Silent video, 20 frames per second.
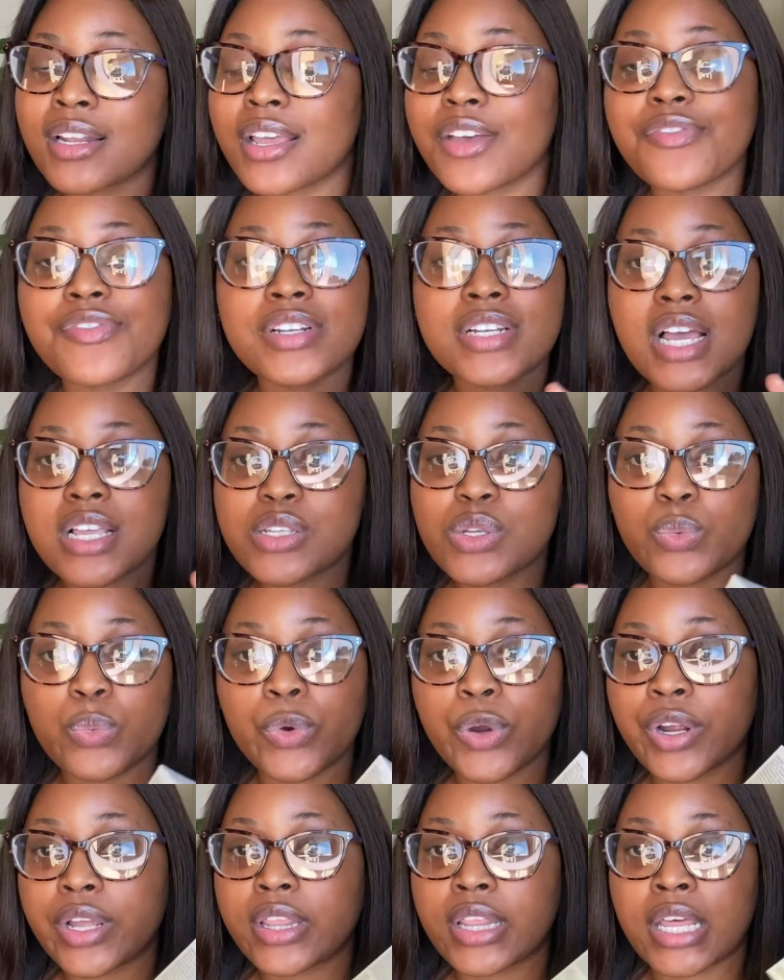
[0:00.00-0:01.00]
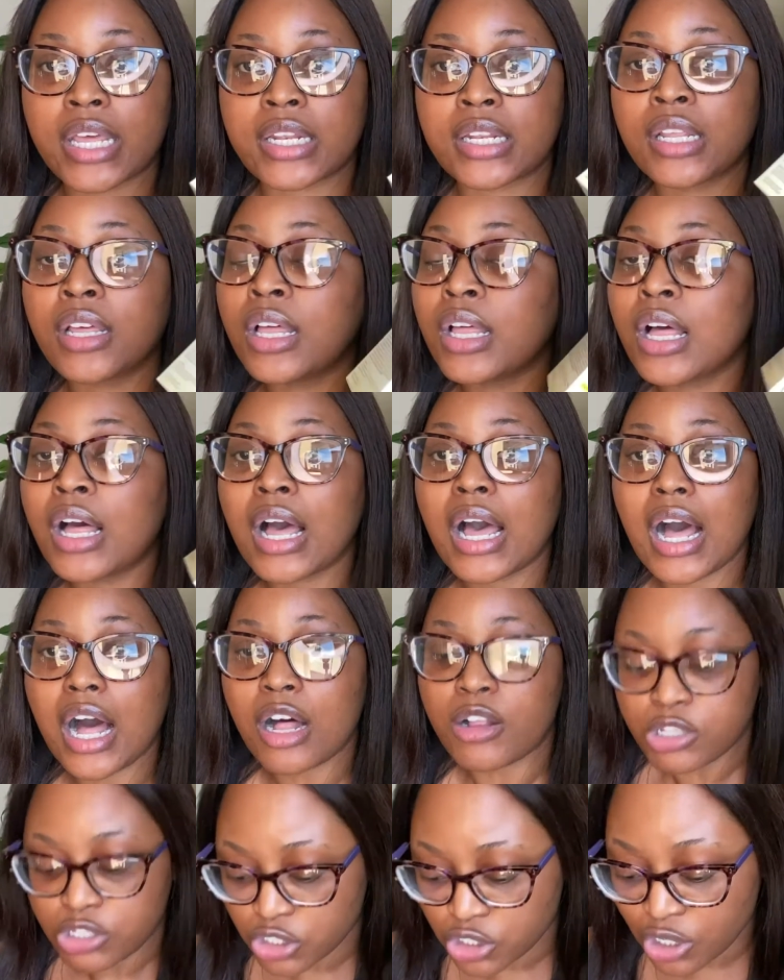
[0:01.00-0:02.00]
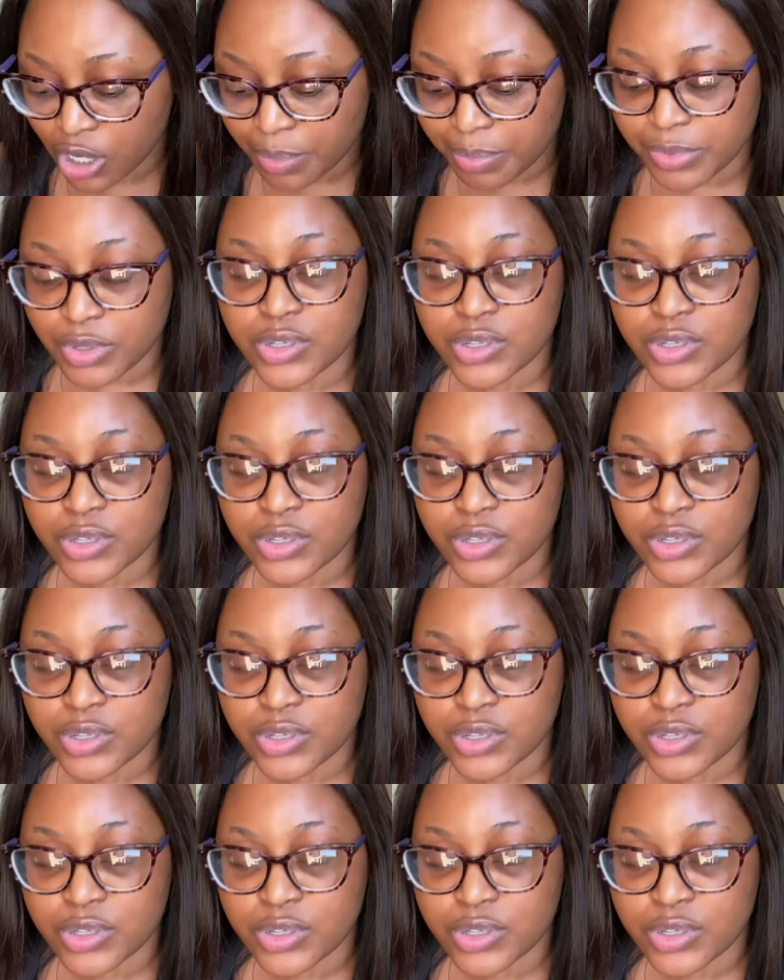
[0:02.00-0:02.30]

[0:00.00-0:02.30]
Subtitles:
If it doesn't work, then I'll stop